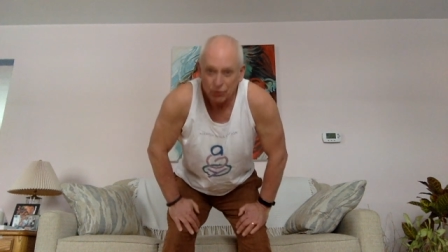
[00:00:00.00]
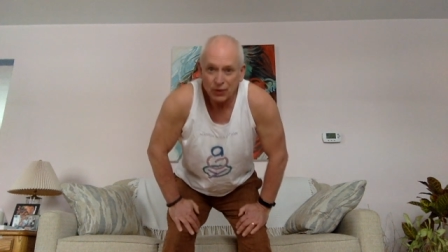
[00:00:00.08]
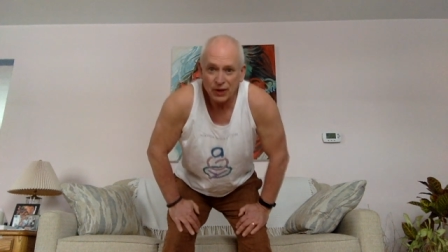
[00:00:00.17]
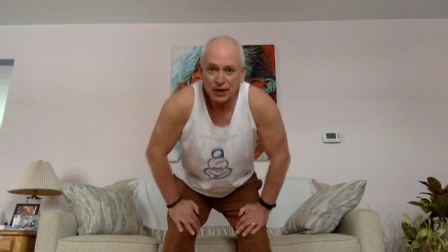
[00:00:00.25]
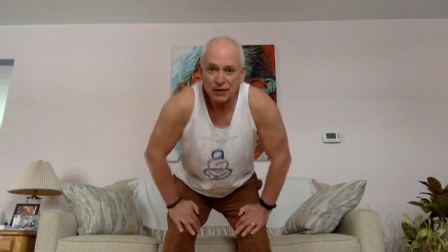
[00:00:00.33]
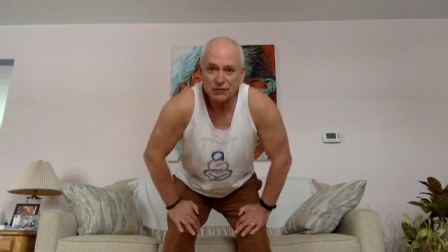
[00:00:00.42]

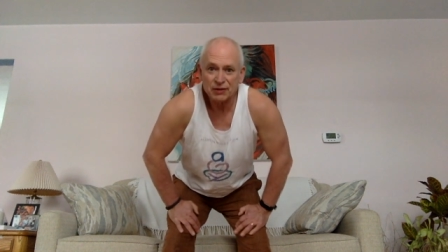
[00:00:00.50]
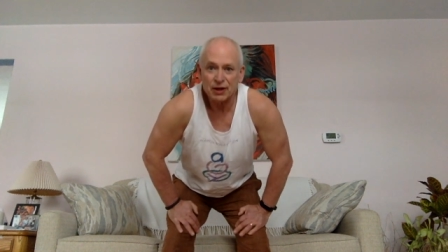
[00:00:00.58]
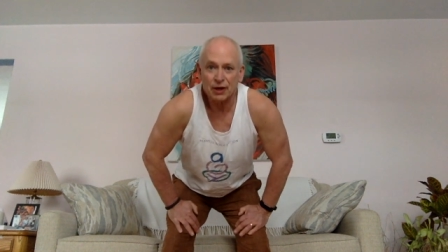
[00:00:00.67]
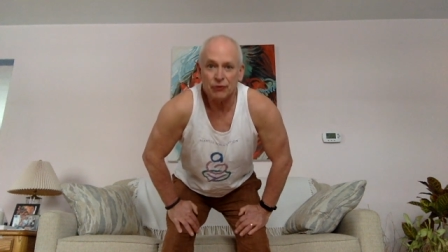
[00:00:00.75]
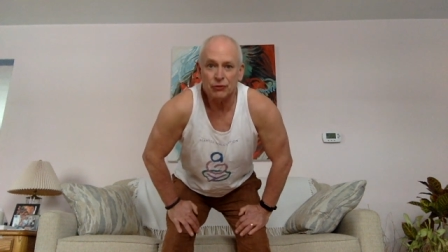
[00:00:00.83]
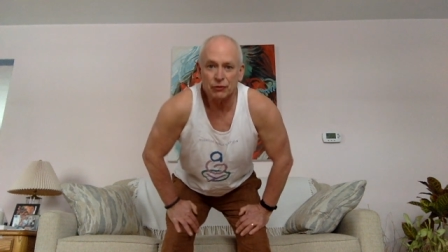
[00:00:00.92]
hands
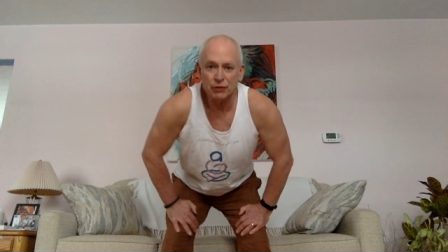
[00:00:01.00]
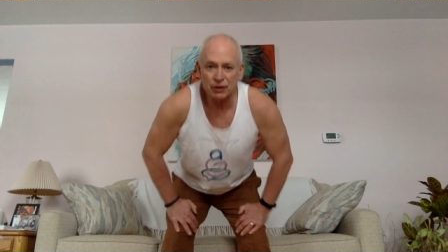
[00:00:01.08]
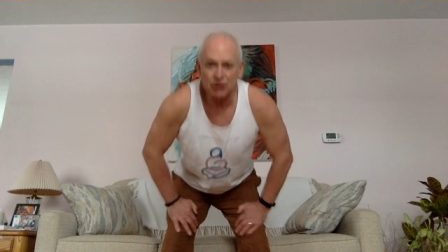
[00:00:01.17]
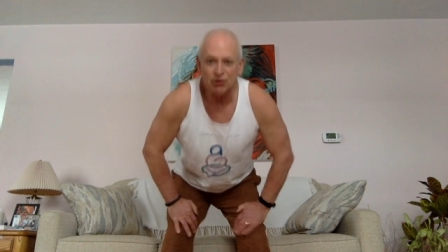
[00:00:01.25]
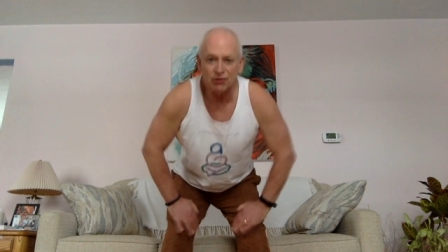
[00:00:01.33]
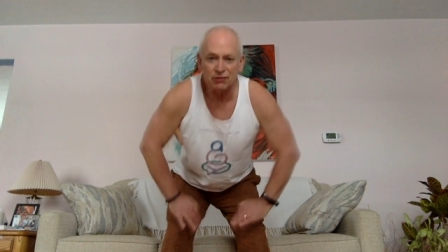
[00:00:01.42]
on your
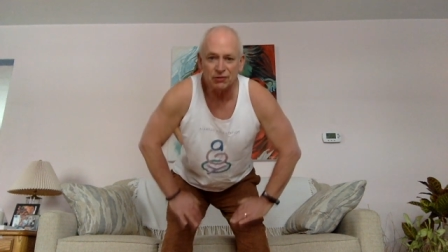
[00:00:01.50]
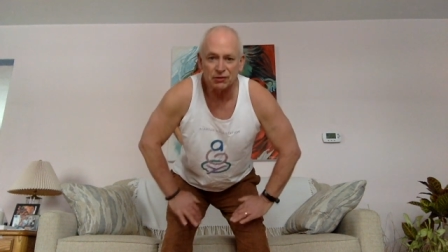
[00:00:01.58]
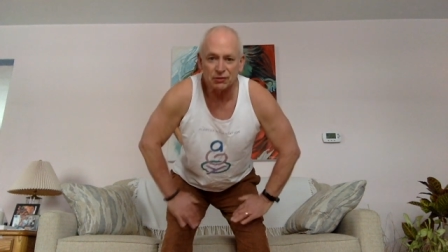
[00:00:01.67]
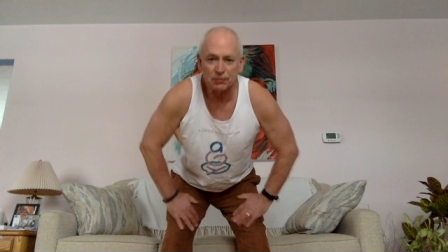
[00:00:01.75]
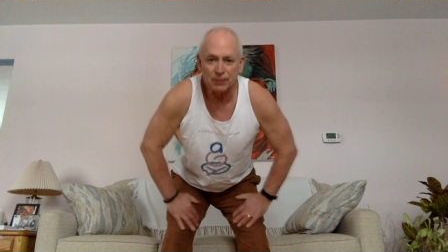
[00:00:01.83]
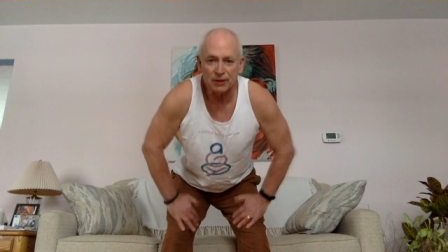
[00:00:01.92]
knees.
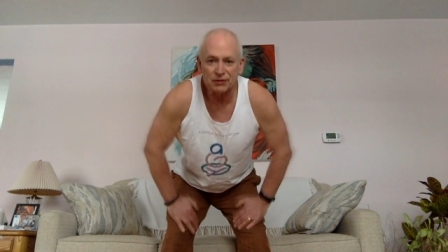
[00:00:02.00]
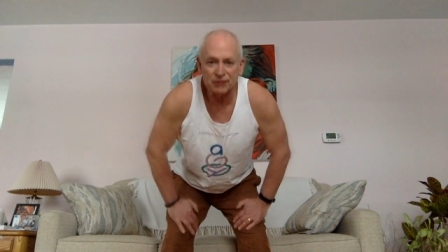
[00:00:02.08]
It's best